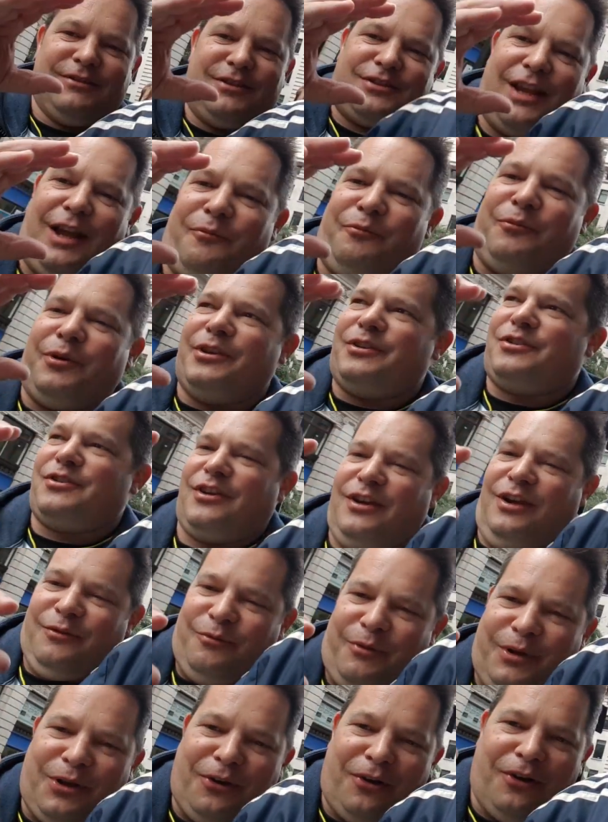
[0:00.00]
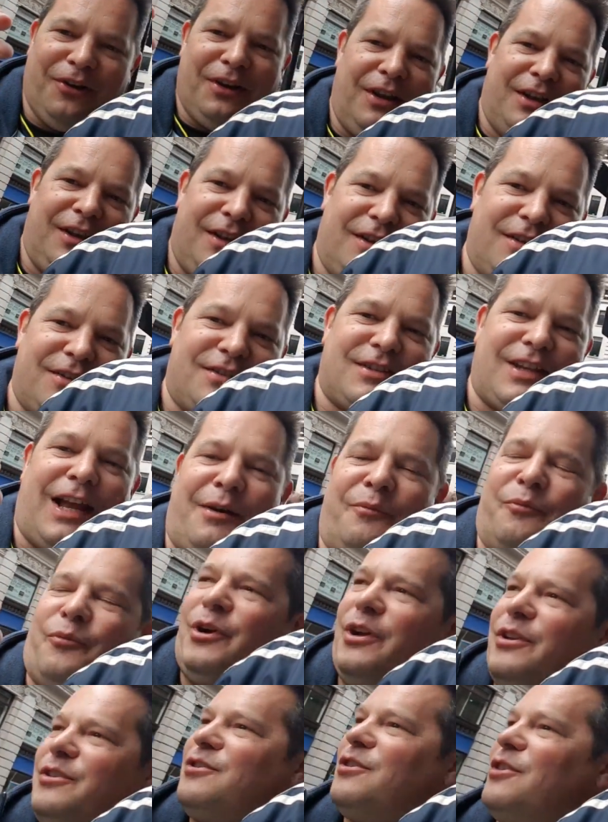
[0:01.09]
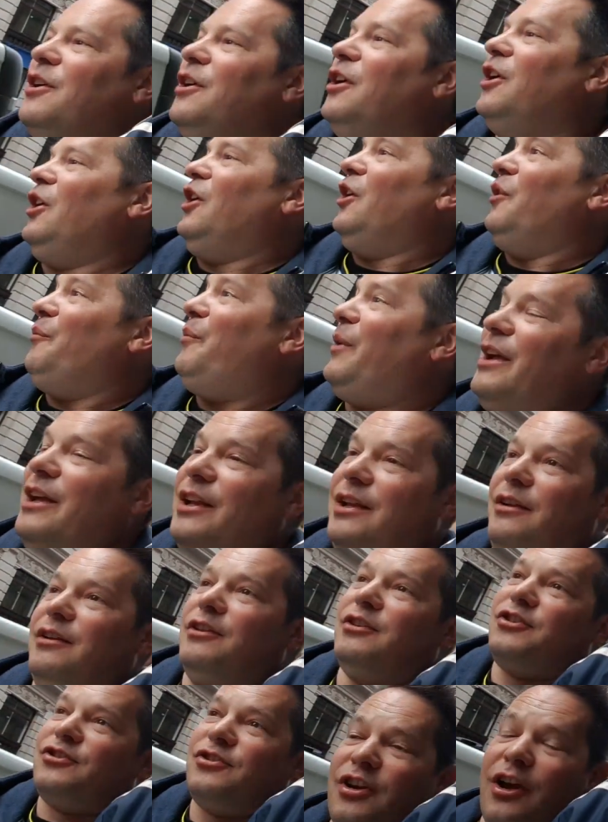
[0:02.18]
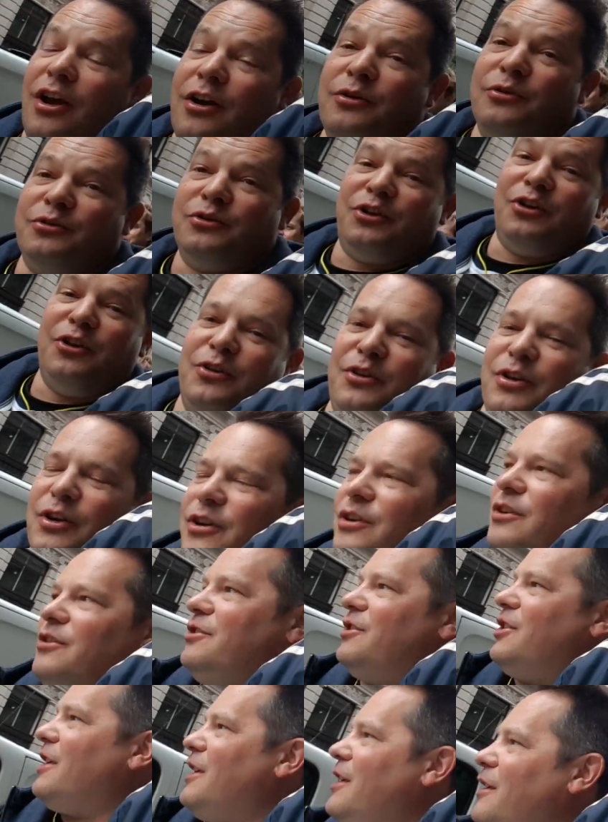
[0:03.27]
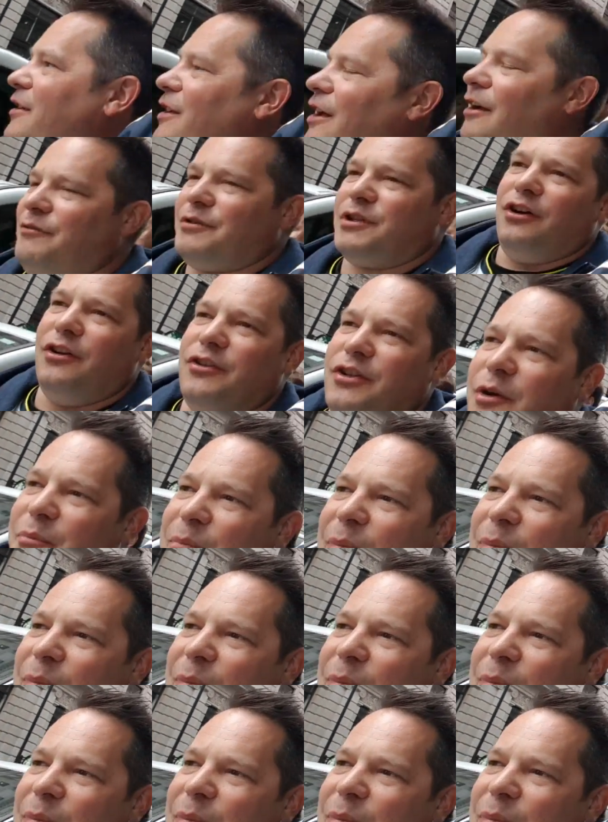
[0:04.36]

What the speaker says: sandwich. We got sandwich, but so good. Chicken, avocado,